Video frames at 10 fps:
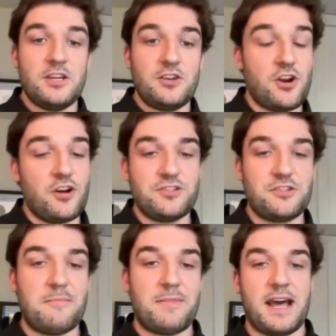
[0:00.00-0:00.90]
You can also
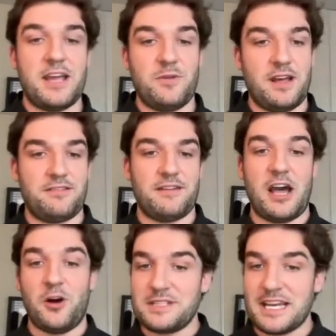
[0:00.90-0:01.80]
combine with a
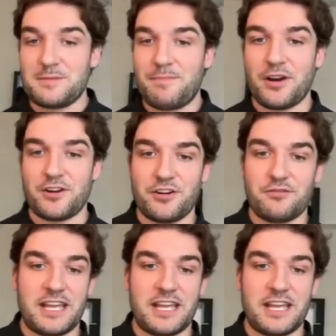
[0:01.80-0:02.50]
help desk partner